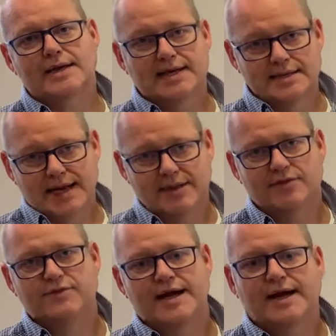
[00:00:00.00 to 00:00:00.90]
at the end
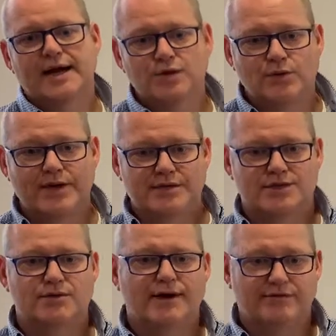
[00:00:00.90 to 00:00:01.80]
of the 8 weeks
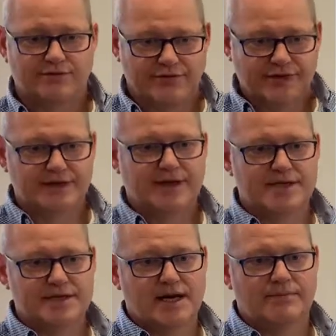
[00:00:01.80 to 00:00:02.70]
you have a written
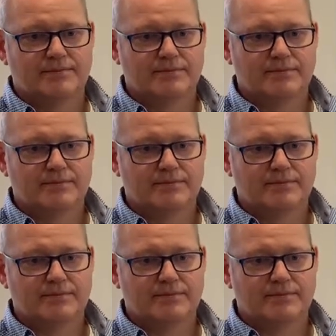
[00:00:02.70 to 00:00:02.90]
exam.